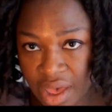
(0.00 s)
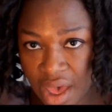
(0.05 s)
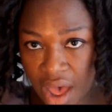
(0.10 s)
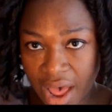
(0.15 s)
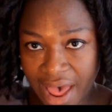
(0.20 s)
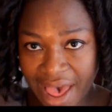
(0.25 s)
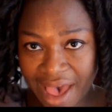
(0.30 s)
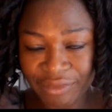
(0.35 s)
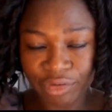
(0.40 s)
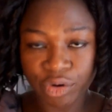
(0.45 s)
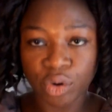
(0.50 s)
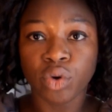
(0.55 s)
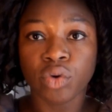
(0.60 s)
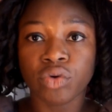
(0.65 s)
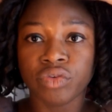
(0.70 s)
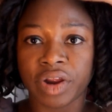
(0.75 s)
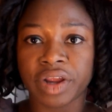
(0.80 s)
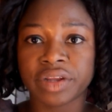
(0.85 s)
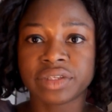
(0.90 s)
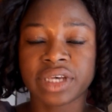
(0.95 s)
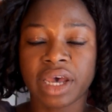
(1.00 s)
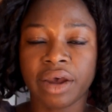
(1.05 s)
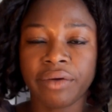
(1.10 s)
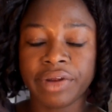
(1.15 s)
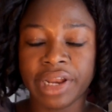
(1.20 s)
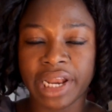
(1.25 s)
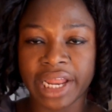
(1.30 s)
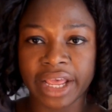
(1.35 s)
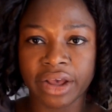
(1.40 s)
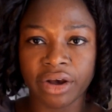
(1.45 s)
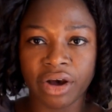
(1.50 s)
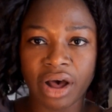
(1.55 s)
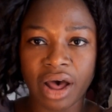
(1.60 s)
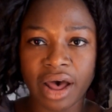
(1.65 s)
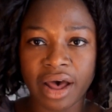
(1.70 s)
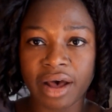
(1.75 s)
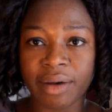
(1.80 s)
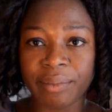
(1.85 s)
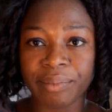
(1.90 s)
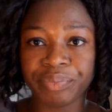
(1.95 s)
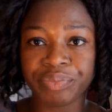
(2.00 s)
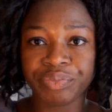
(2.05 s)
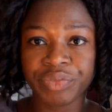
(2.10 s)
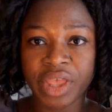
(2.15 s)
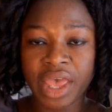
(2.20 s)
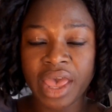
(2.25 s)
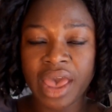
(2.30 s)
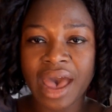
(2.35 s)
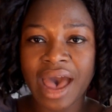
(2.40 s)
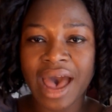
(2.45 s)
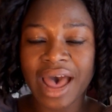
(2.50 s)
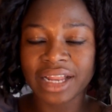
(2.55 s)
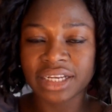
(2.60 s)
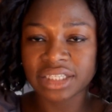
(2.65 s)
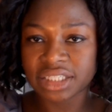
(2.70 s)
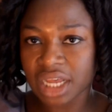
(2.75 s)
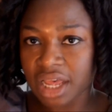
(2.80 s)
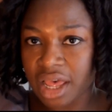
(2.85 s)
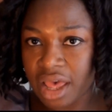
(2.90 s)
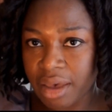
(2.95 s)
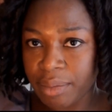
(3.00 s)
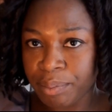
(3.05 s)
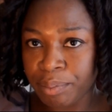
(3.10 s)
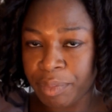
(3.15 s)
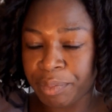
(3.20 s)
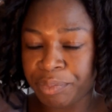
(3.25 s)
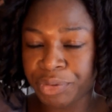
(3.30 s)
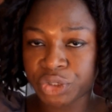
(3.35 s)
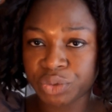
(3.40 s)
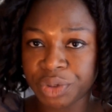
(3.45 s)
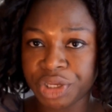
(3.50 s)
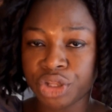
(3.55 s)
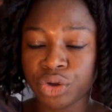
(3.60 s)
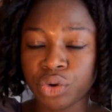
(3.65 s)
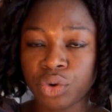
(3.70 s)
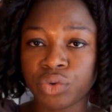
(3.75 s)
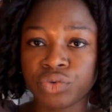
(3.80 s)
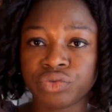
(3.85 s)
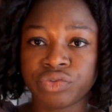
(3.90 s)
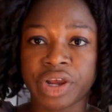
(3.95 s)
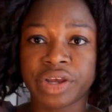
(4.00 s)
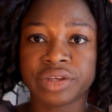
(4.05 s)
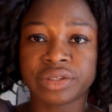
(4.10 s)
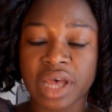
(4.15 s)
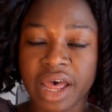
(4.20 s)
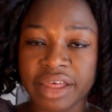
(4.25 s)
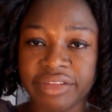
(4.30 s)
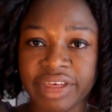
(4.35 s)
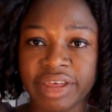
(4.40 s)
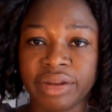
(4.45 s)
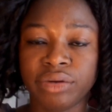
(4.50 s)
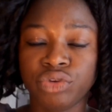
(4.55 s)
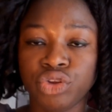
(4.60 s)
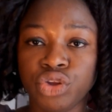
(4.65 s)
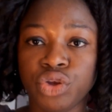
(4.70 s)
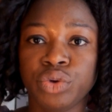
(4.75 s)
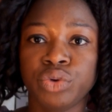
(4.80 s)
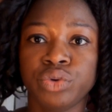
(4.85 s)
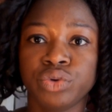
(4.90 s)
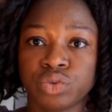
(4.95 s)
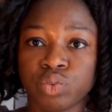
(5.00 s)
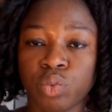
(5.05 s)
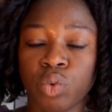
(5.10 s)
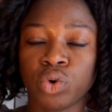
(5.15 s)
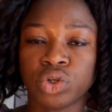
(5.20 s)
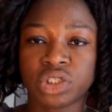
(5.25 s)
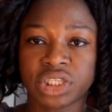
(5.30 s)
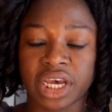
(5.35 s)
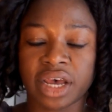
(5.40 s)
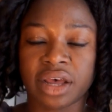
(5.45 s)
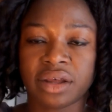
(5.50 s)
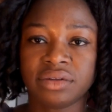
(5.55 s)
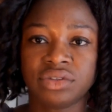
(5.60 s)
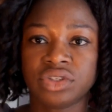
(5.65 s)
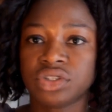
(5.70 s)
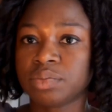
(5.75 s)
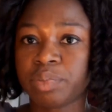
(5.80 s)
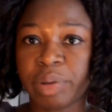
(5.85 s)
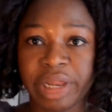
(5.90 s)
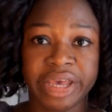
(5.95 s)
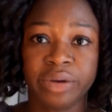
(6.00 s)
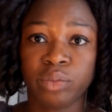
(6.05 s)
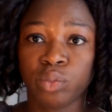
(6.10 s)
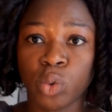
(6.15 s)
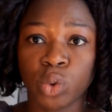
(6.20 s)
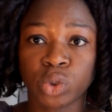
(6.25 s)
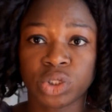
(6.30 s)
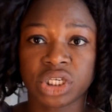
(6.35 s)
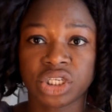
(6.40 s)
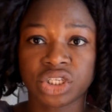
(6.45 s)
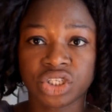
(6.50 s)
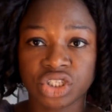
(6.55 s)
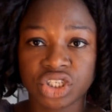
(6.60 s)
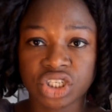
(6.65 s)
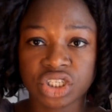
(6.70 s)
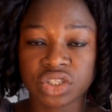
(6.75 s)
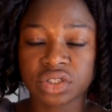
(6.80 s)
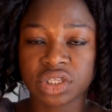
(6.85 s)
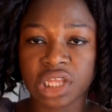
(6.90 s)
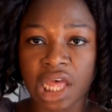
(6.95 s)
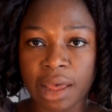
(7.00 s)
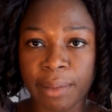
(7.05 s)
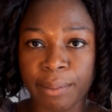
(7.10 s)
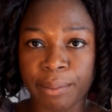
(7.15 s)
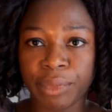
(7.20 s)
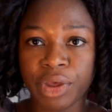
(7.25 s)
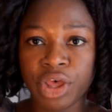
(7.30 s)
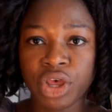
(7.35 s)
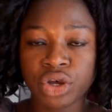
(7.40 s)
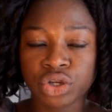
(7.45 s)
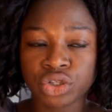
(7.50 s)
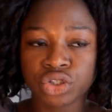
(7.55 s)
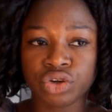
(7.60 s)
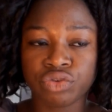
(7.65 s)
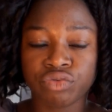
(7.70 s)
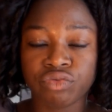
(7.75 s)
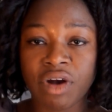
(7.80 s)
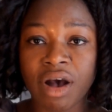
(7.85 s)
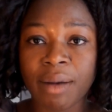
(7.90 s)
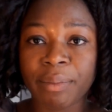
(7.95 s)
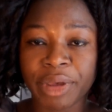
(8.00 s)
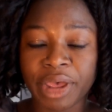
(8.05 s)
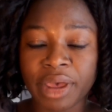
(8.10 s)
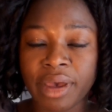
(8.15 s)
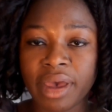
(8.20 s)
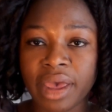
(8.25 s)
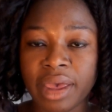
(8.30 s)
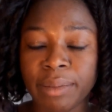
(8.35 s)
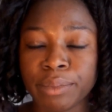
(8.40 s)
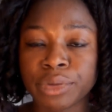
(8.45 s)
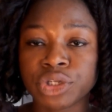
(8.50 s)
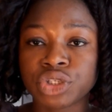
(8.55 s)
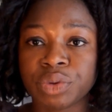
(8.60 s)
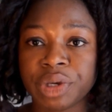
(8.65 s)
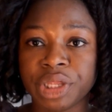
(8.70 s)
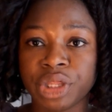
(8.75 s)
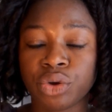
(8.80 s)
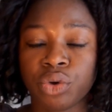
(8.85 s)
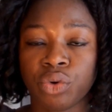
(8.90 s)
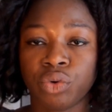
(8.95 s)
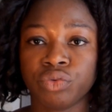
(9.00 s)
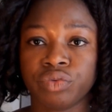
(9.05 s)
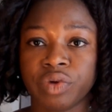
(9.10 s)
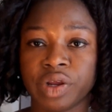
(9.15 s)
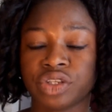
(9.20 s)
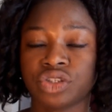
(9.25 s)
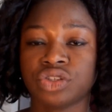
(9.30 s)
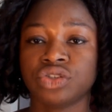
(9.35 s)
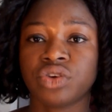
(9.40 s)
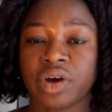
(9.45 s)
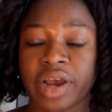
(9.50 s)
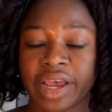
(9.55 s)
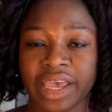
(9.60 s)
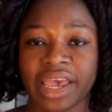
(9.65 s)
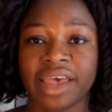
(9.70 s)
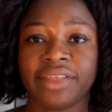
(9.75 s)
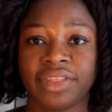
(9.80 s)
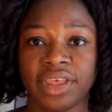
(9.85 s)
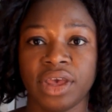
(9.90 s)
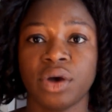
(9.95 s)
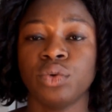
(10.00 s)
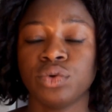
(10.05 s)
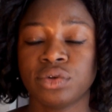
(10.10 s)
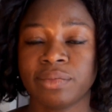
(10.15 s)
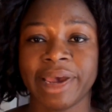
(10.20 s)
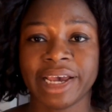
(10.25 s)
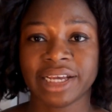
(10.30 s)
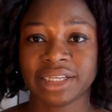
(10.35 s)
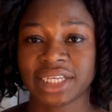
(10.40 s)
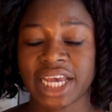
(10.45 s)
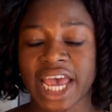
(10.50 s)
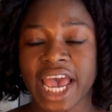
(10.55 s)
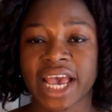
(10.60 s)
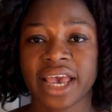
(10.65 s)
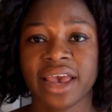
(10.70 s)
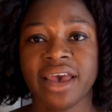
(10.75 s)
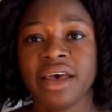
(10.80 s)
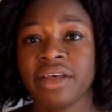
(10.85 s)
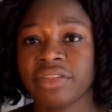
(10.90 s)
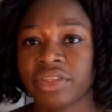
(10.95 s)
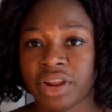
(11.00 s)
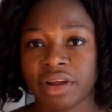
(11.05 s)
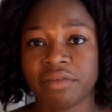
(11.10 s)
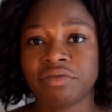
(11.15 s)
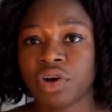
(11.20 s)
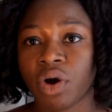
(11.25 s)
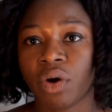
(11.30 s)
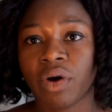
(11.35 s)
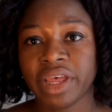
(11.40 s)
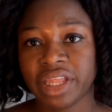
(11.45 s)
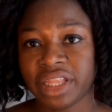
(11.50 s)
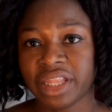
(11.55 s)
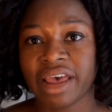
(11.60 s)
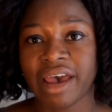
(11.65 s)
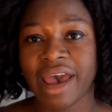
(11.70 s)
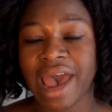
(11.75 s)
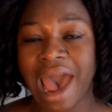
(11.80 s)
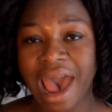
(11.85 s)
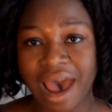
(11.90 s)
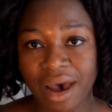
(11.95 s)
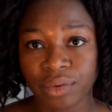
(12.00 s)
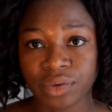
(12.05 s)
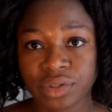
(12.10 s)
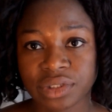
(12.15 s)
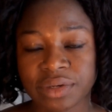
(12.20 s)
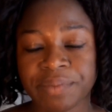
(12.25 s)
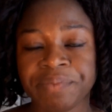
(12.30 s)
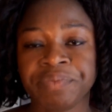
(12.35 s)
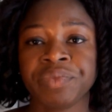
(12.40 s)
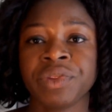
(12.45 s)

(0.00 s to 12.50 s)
I have cornrows currently, and between the cornrows I then used water, just plain water, to just sort of rub in between the cornrows to try and get the old Megatek that I've got in there out.